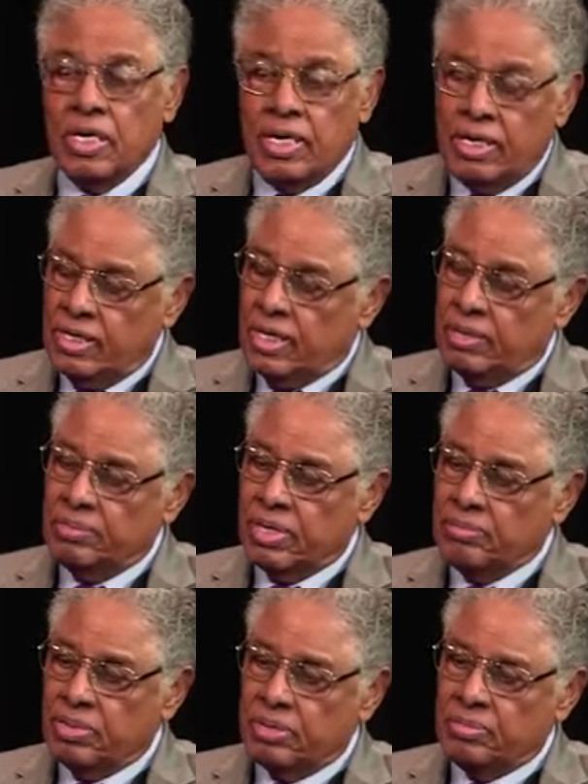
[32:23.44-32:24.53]
Yeah, but
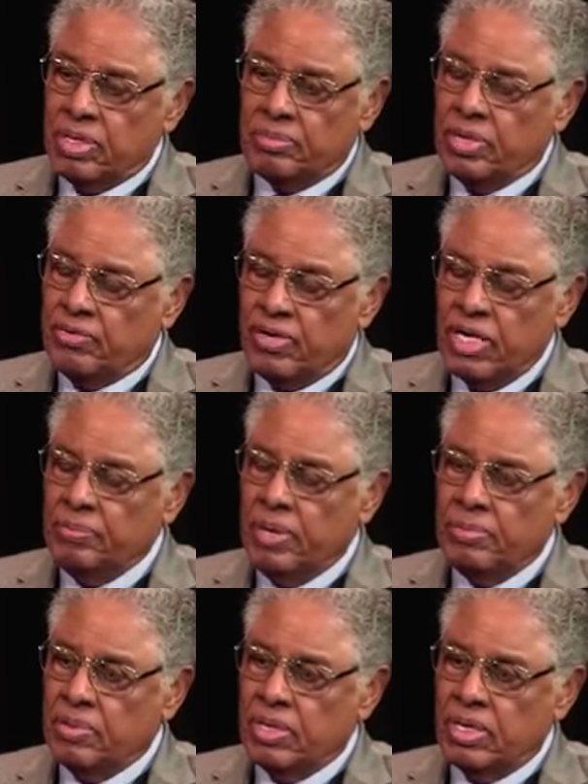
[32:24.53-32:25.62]
other
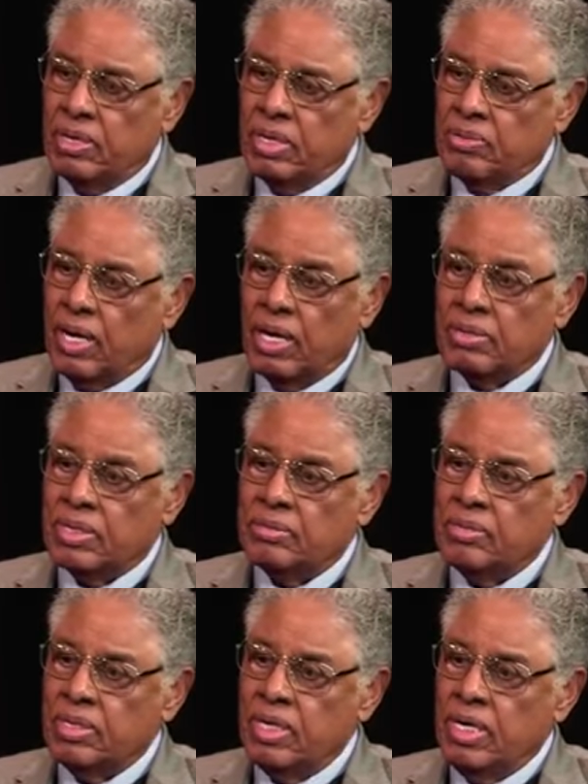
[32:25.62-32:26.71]
people are around
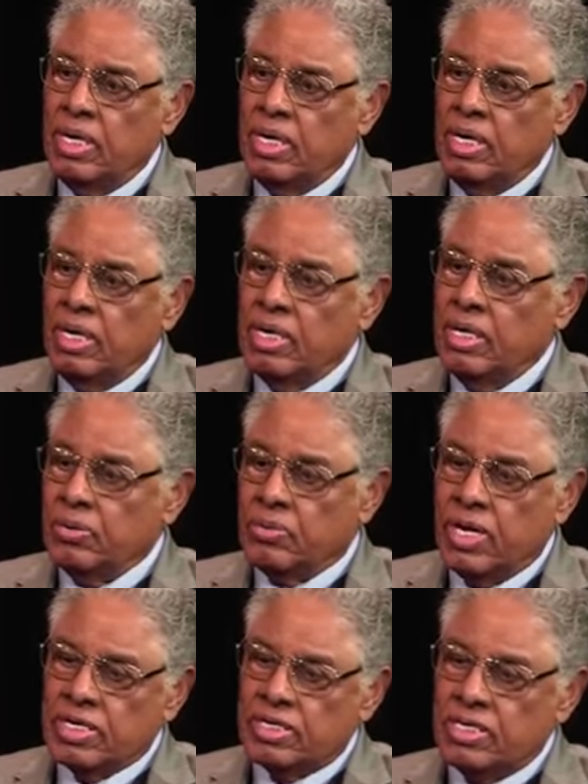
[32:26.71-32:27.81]
him, and the
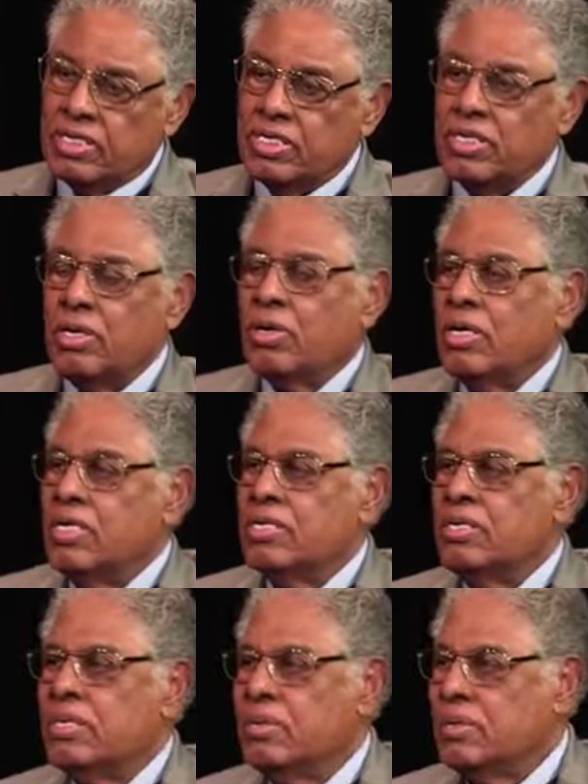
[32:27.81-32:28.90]
question is he going to
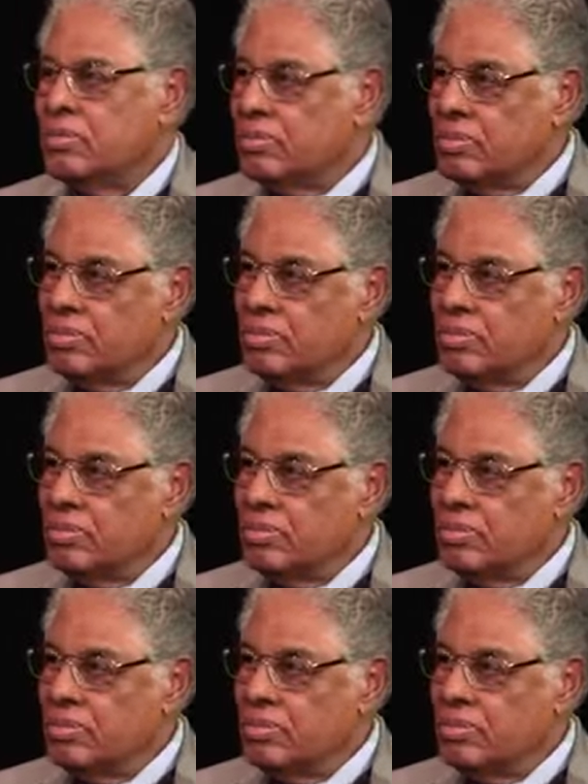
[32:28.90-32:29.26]
listen to them?